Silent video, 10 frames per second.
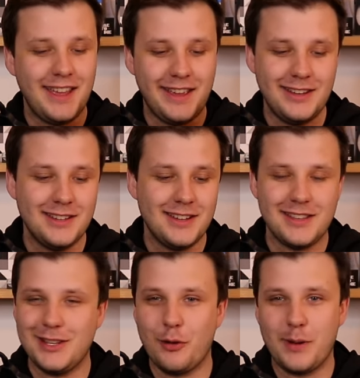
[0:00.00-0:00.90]
in,
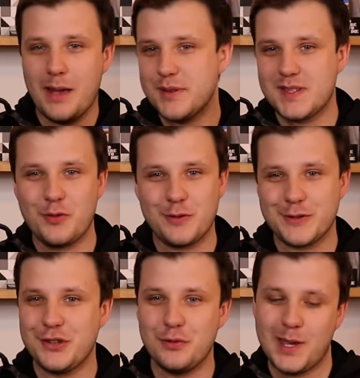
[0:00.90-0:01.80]
you know, an episode or
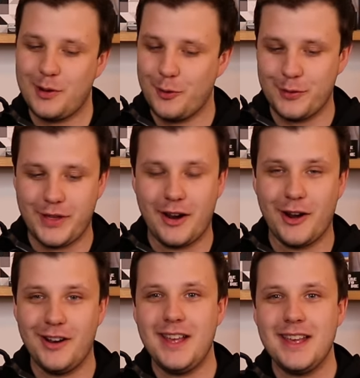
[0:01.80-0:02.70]
two here or there